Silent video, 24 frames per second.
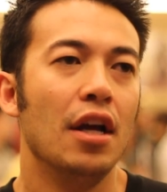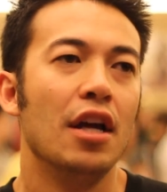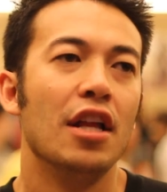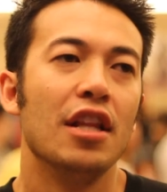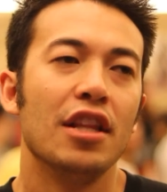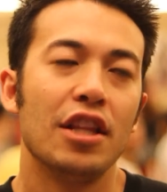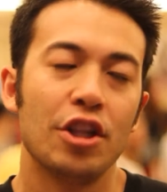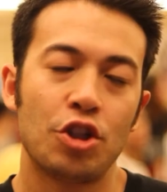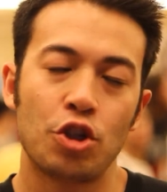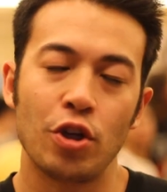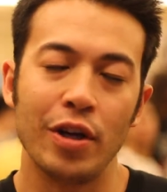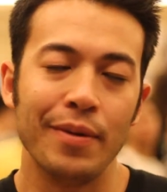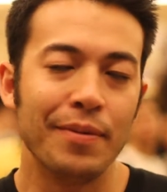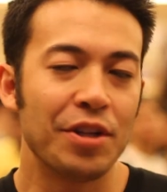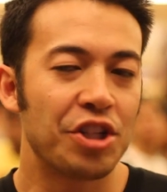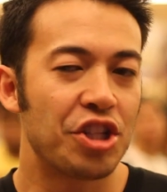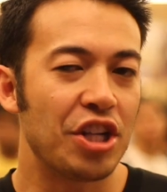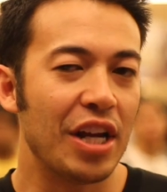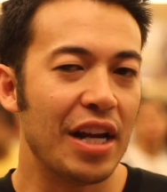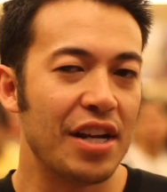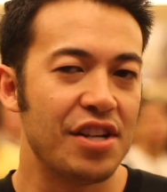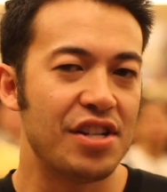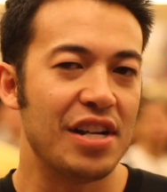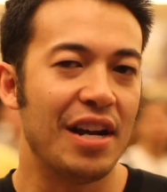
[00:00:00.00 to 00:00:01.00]
the stream has
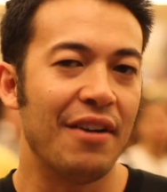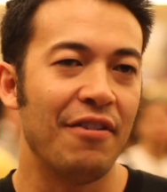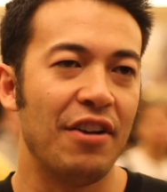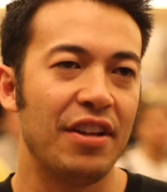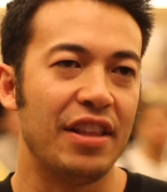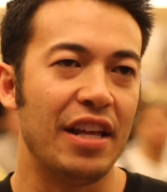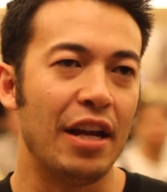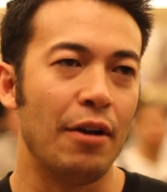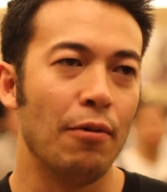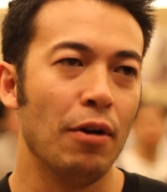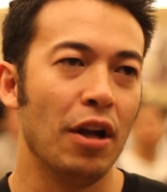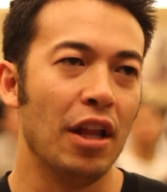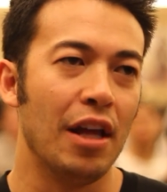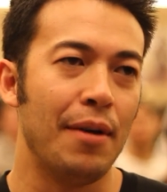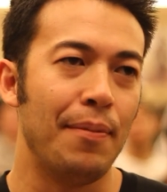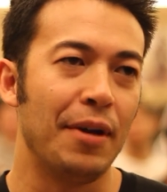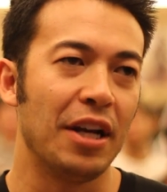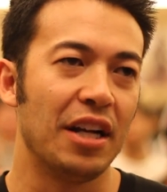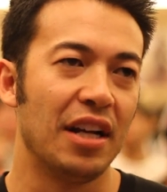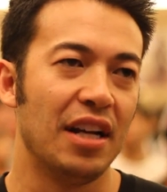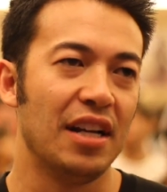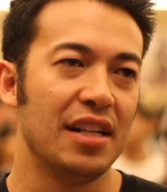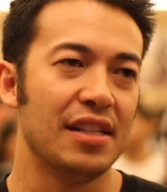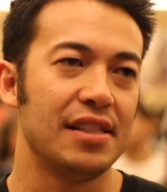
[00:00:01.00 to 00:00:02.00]
changed everything, really,
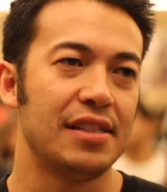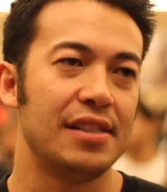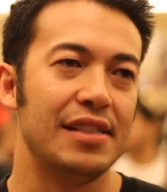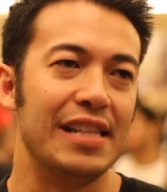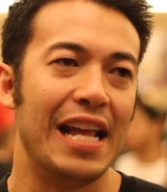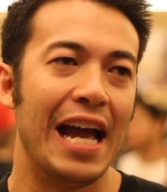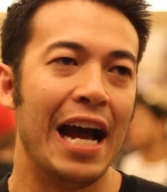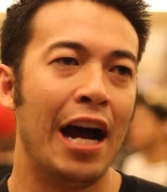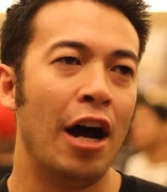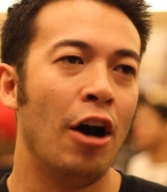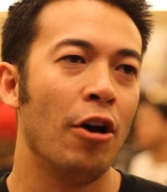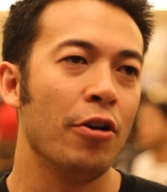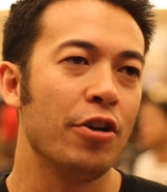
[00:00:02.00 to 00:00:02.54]
because now,